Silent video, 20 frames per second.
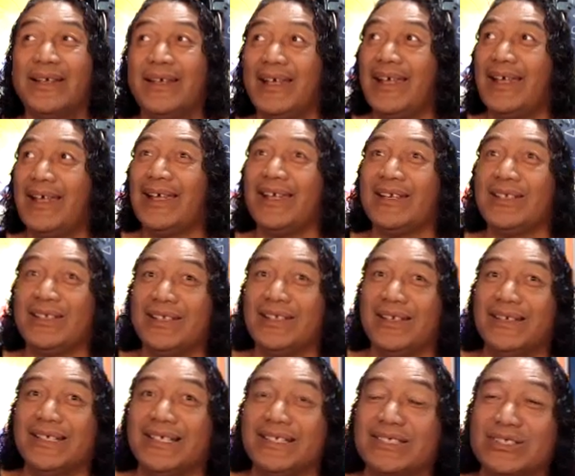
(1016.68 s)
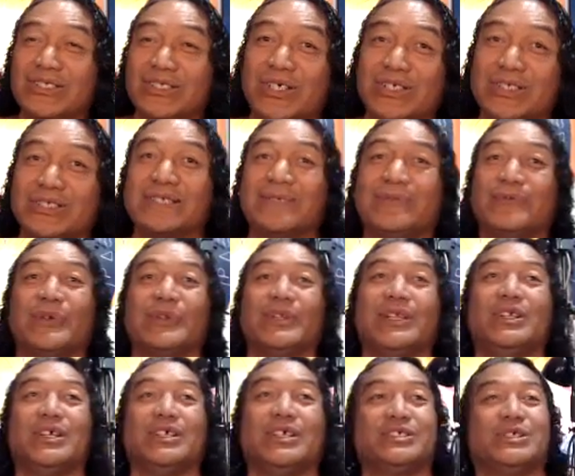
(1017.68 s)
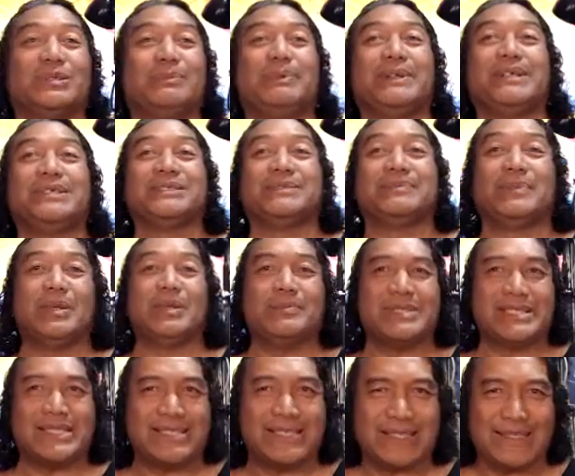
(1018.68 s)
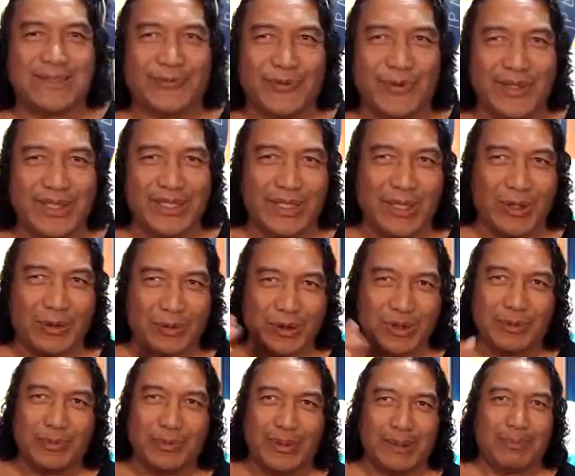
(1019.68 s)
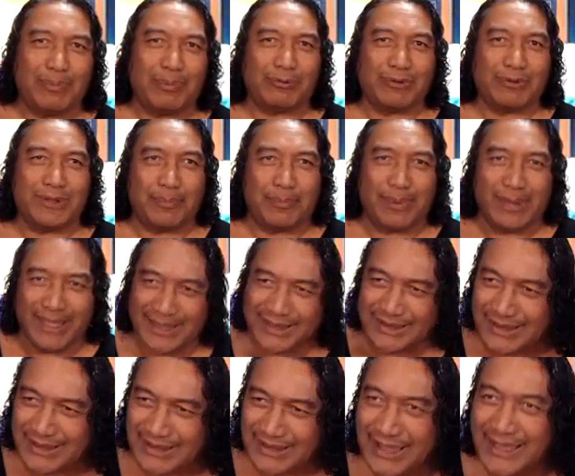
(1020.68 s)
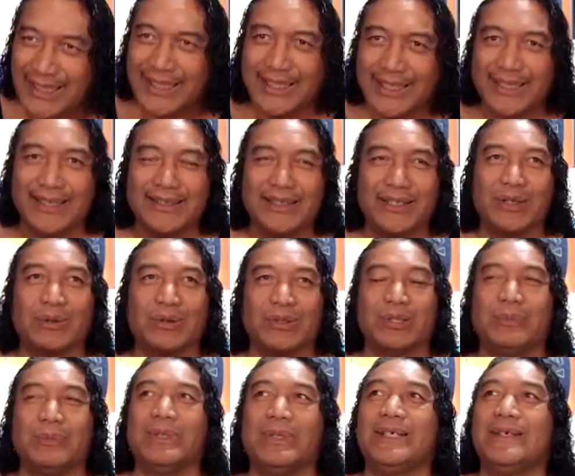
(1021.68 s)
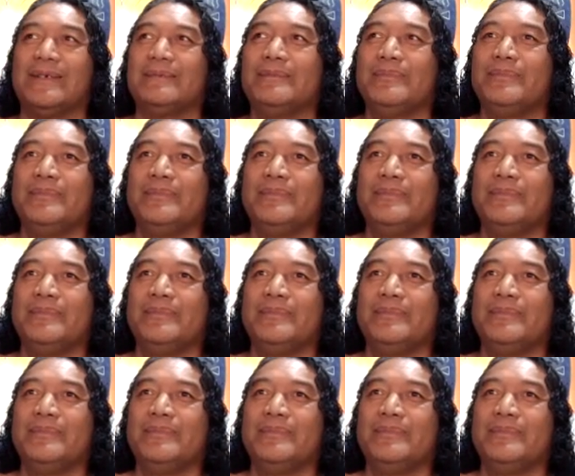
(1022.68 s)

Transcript: And this is not just for the not so pleasant moments, this is for the incredibly pleasant and incredibly